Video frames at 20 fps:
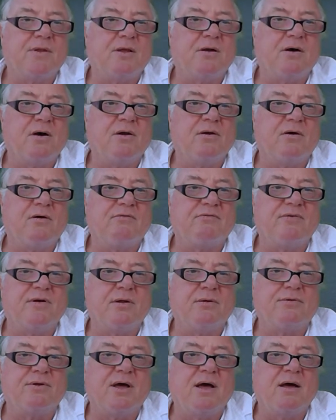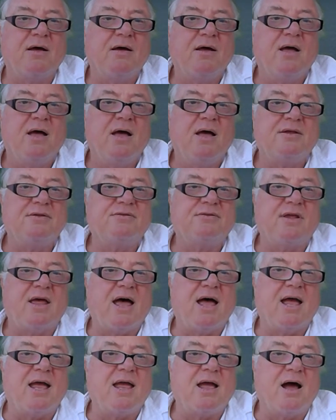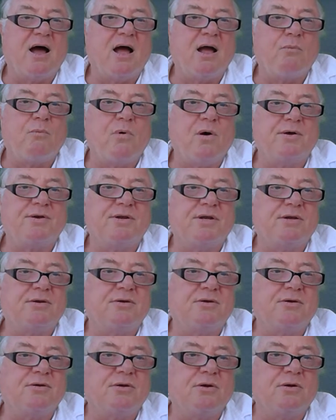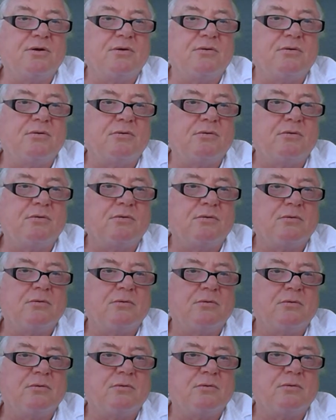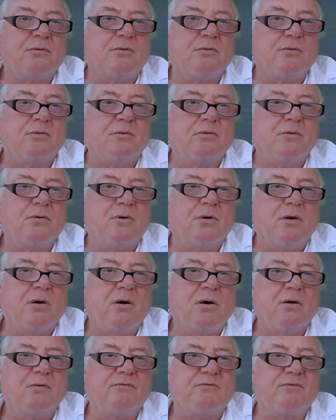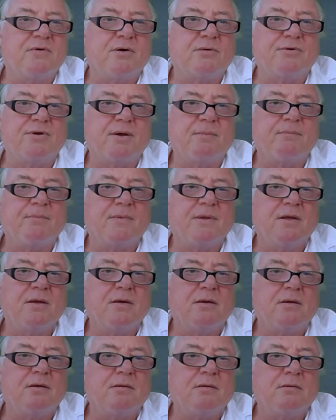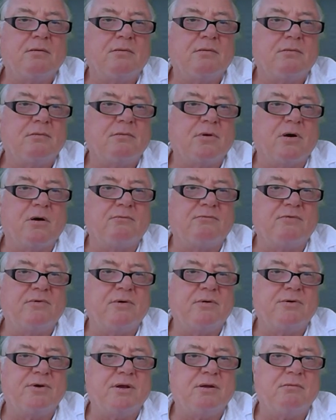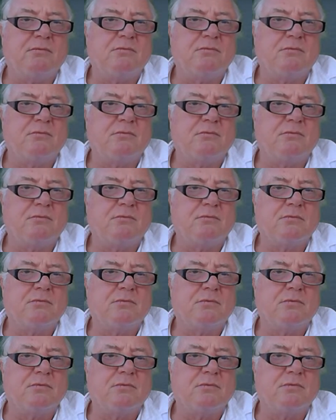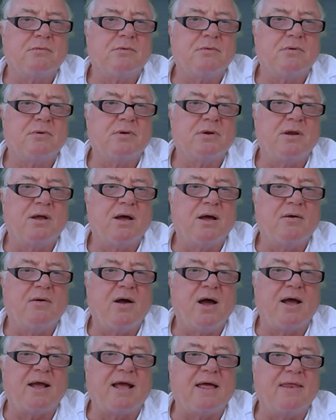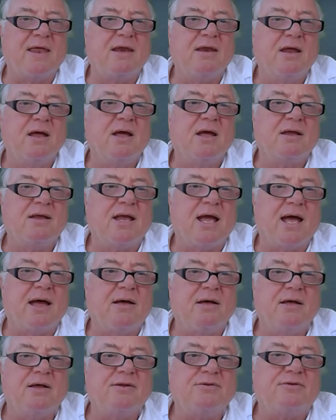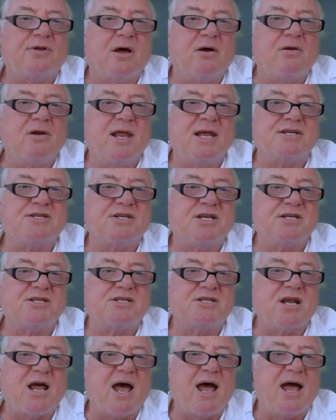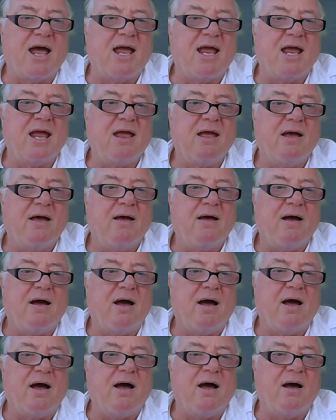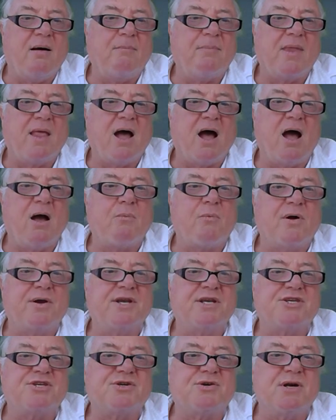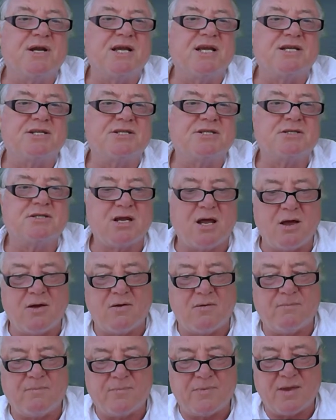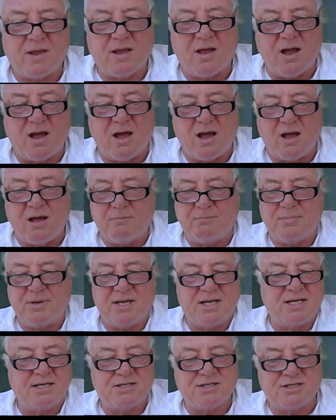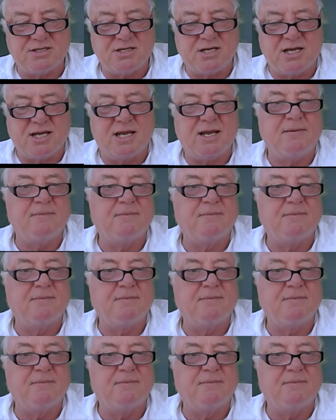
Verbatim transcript: on off filter, say I wanted to do on filter, on filter, no, okay then, yeah, so let's just say um, I wanted trees, so R P C